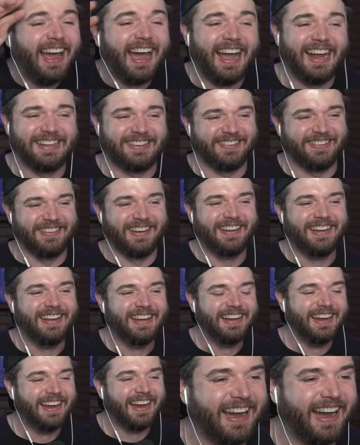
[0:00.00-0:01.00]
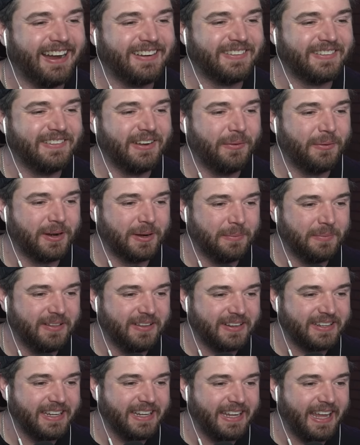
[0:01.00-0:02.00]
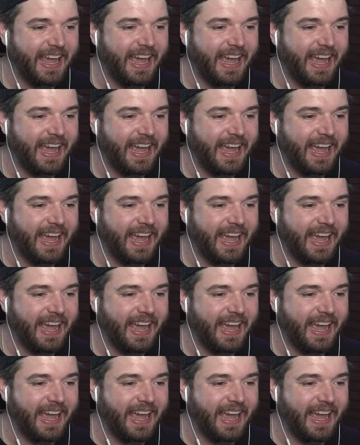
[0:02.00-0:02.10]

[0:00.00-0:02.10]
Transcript: I don't know. I don't know what I'm looking